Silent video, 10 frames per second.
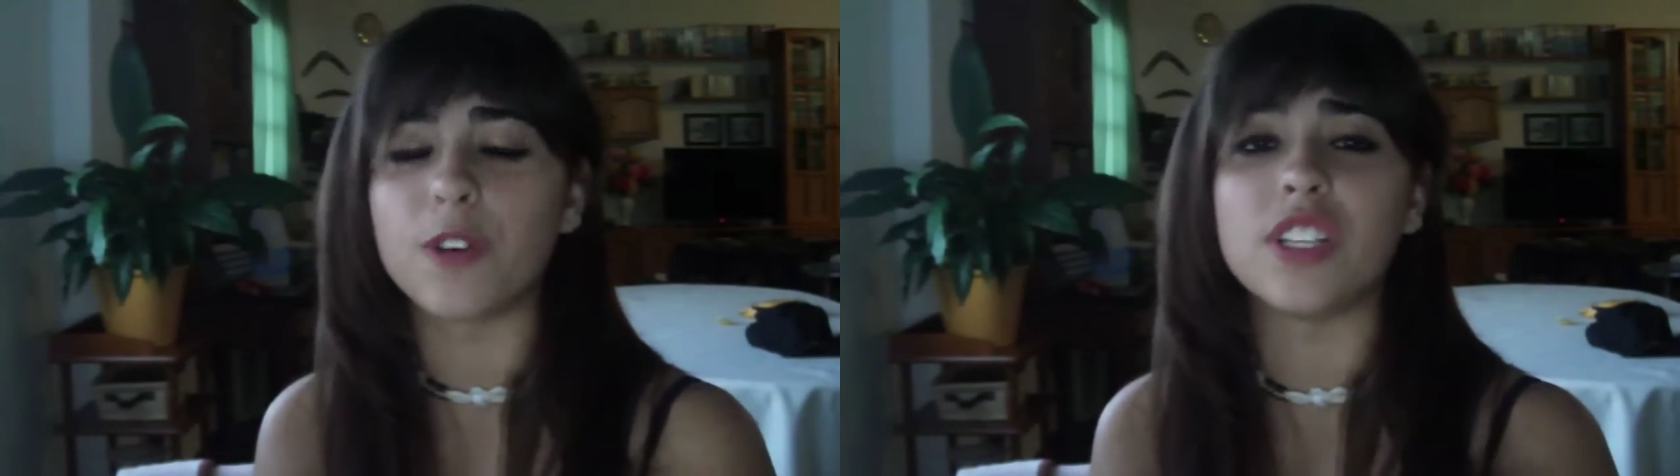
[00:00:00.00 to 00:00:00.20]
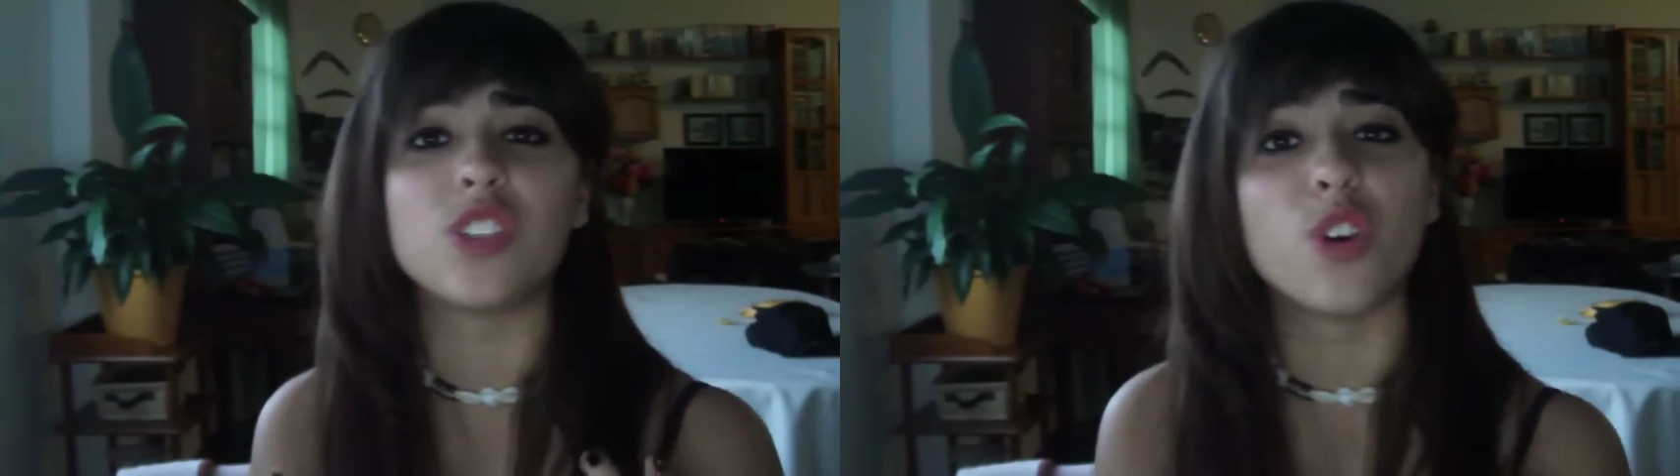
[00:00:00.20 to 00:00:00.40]

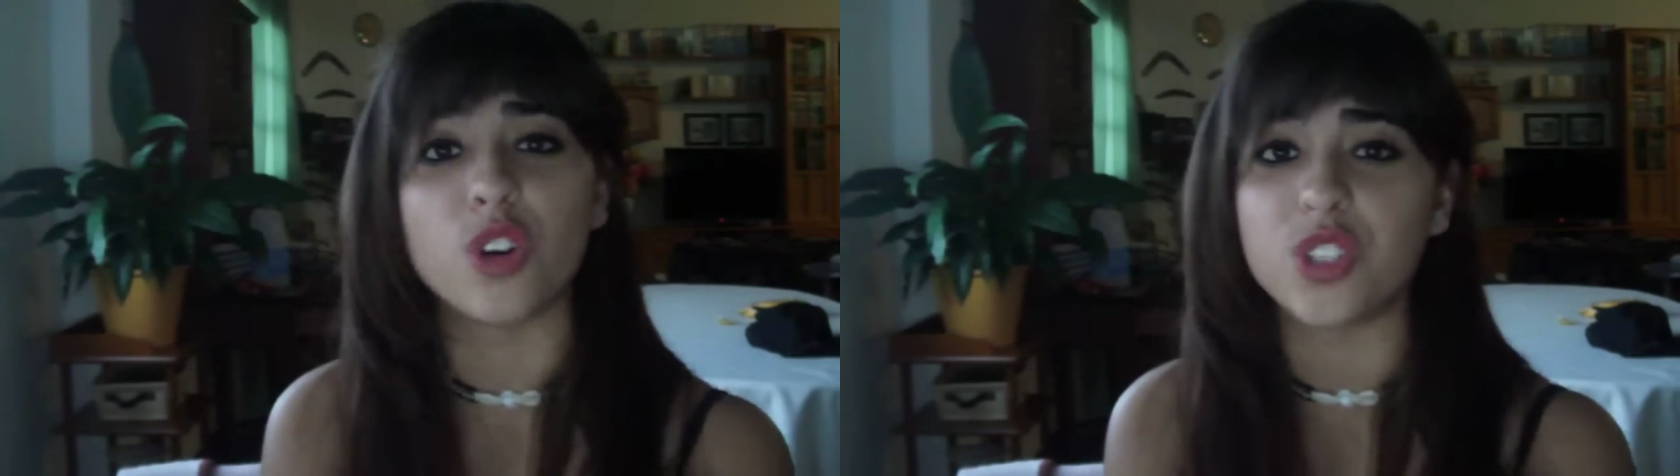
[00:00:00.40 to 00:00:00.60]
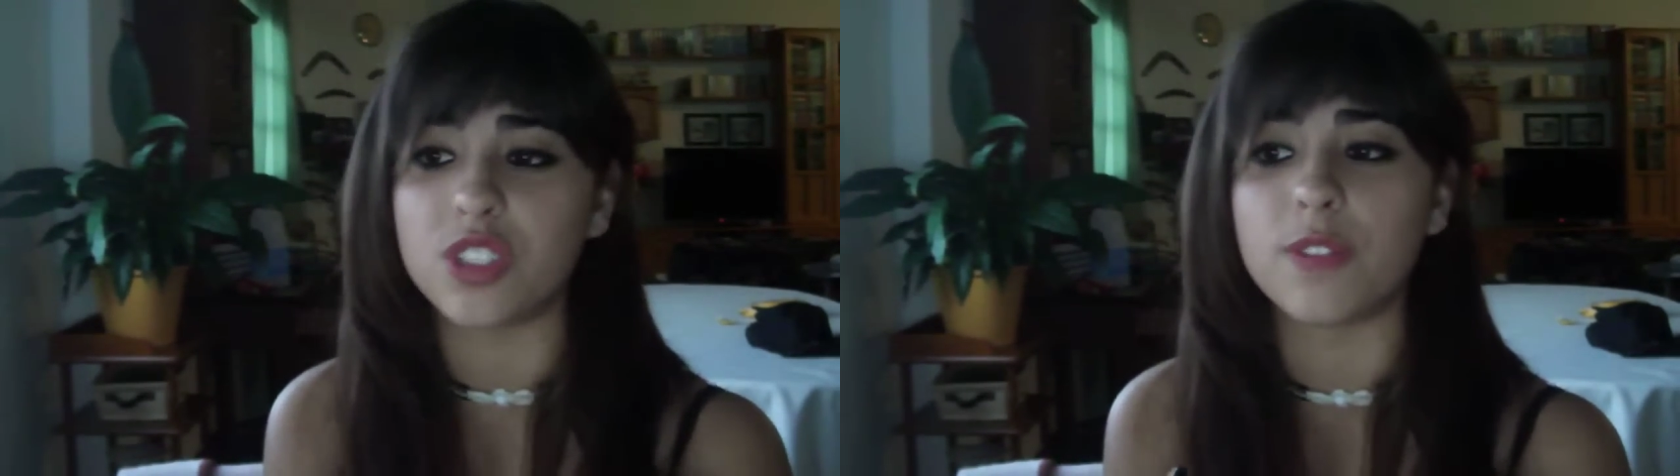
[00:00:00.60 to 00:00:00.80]
this
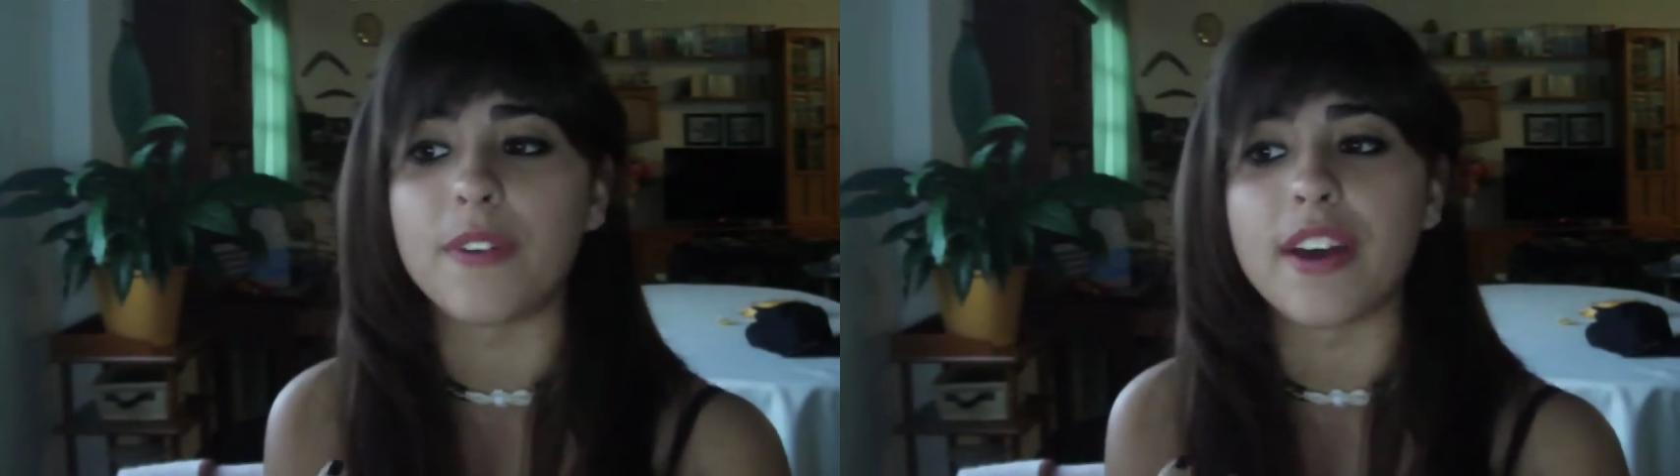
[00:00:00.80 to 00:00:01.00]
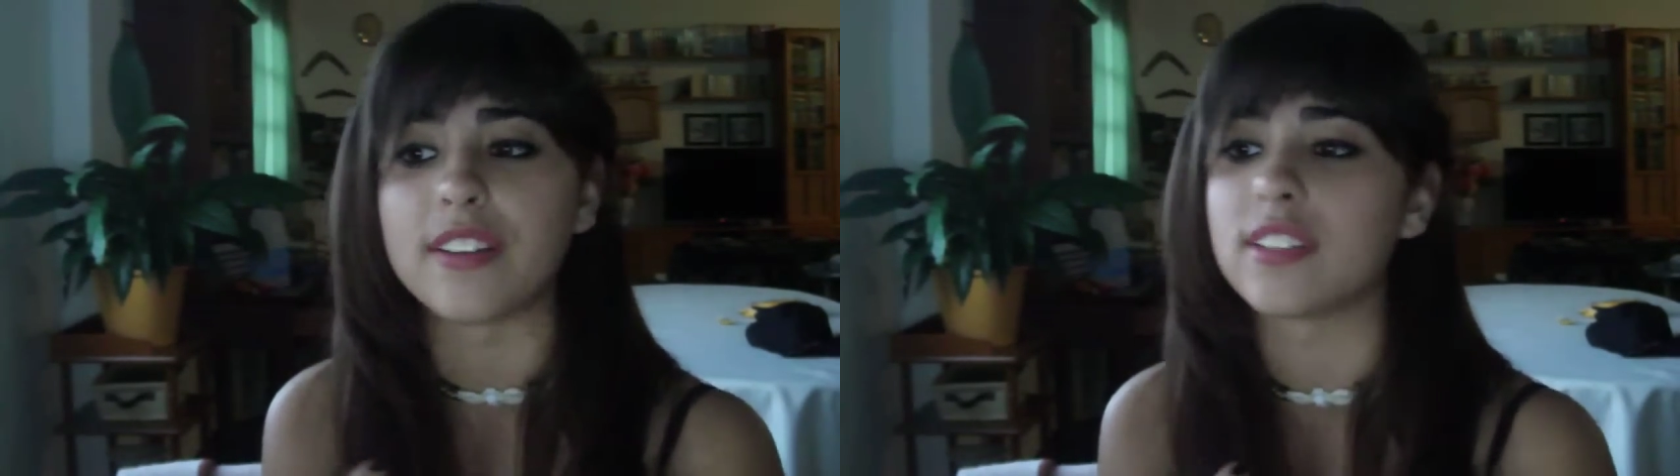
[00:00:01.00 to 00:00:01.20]
gorgeous
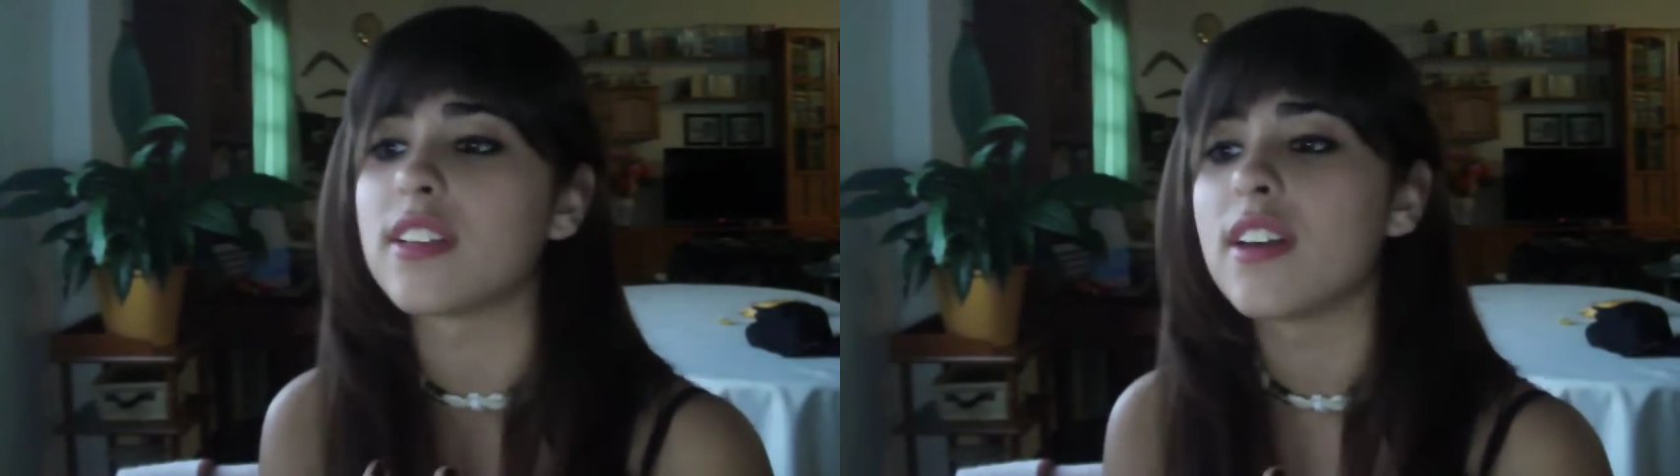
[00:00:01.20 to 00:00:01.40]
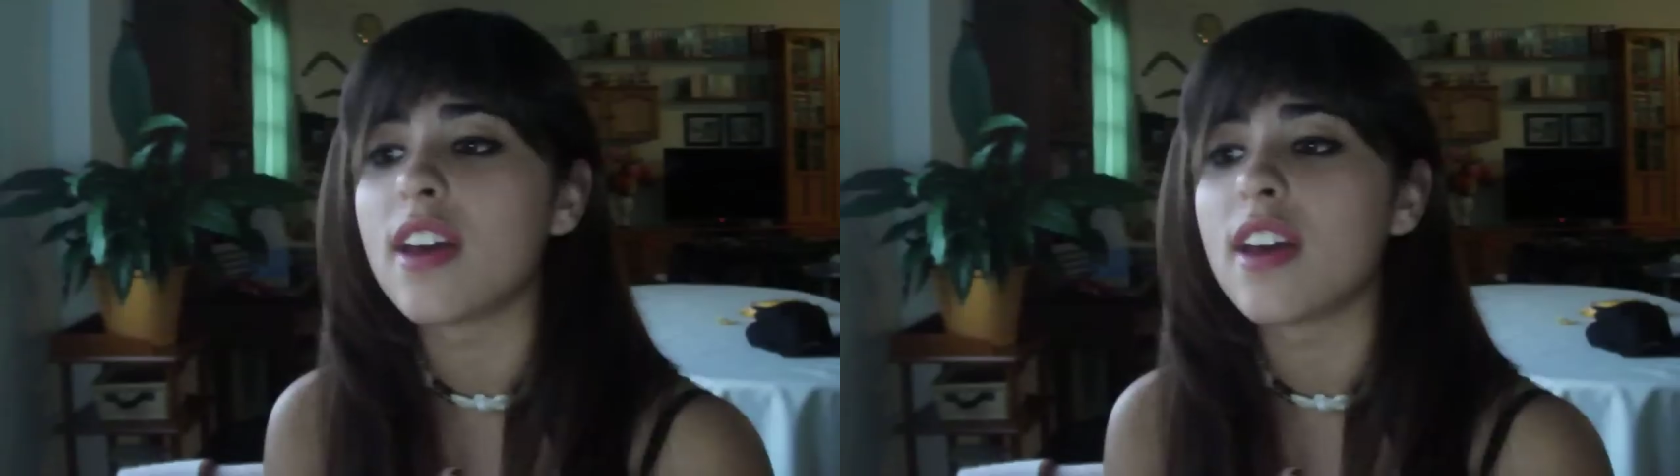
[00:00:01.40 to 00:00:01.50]
event.